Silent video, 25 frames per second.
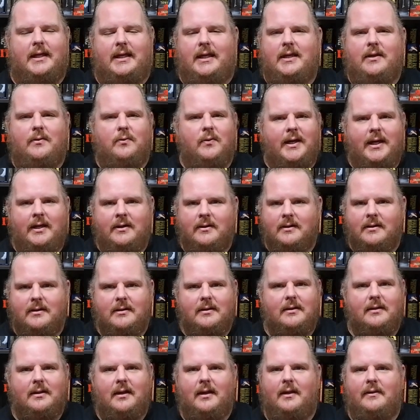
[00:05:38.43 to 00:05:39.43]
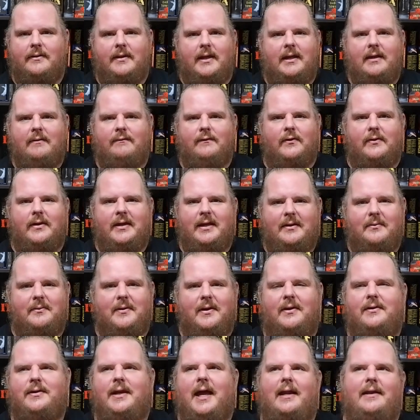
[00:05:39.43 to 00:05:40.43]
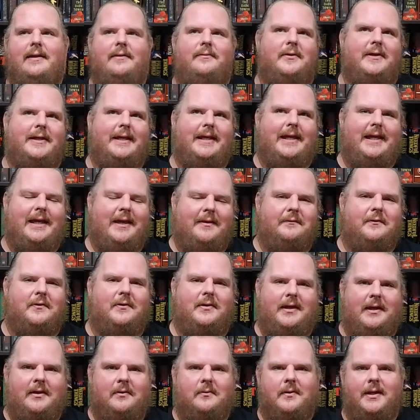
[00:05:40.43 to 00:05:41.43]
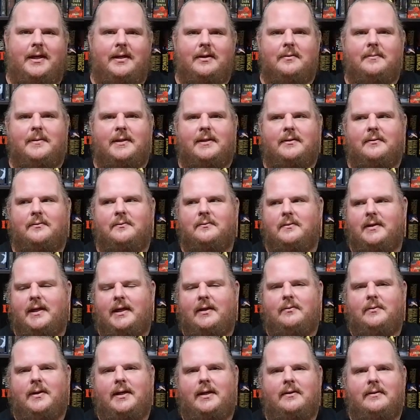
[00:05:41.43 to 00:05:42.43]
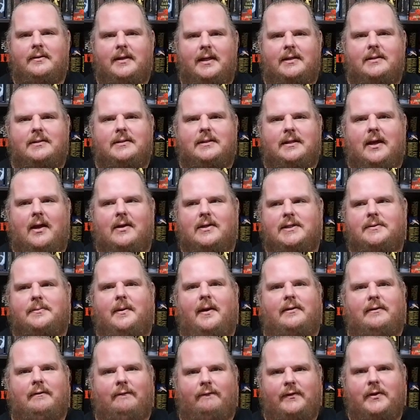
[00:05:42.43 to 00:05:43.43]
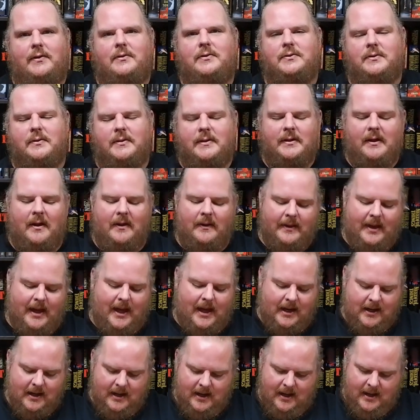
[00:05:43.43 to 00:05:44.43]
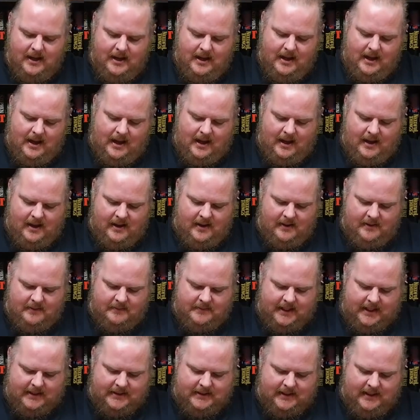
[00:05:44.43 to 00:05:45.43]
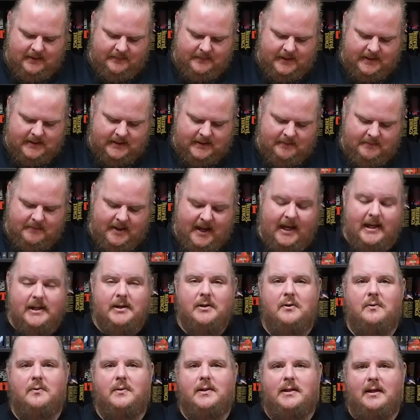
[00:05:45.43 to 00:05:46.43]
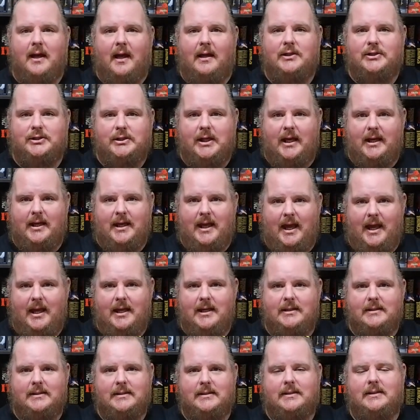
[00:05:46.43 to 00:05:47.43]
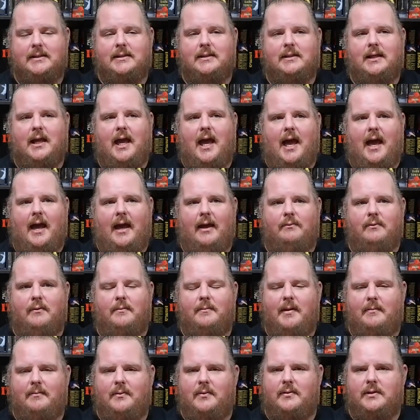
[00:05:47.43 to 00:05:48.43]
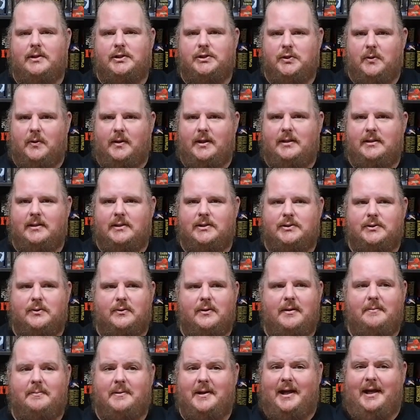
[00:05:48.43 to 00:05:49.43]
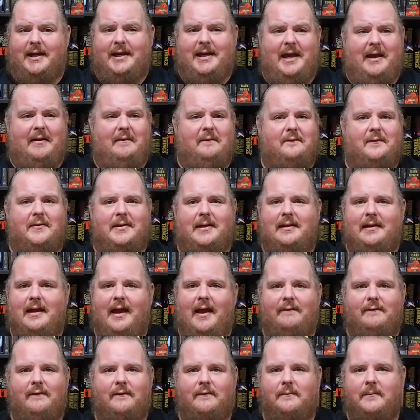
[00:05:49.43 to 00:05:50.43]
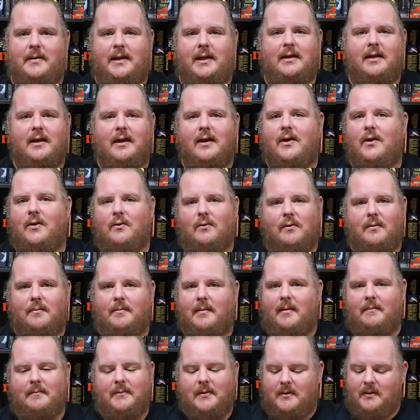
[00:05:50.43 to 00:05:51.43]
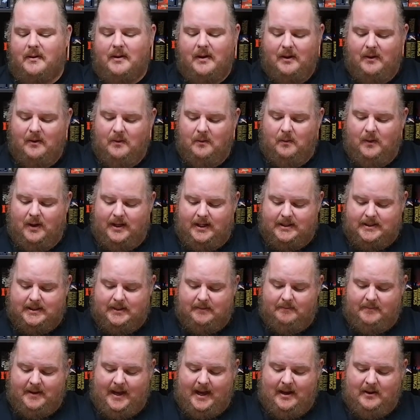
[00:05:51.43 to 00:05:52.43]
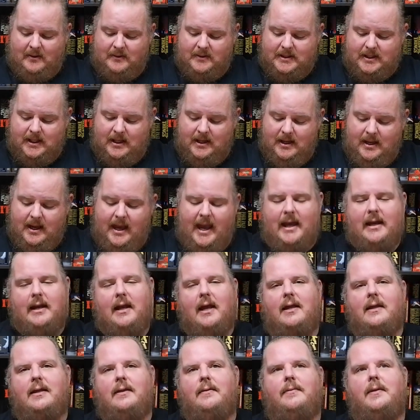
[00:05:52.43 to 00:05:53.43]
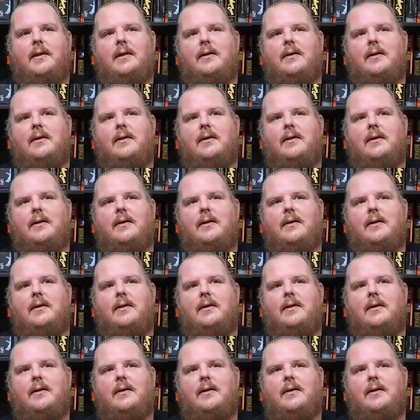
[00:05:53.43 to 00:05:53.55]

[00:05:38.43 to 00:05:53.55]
e-reader, the evil e-reader, not really evil e-reader, but the e-reader that talks about the future and all that. Next up is The Man Who Would Not Shake Hands. I remember enjoying this story, but I can't for the life of me remember what it's about. And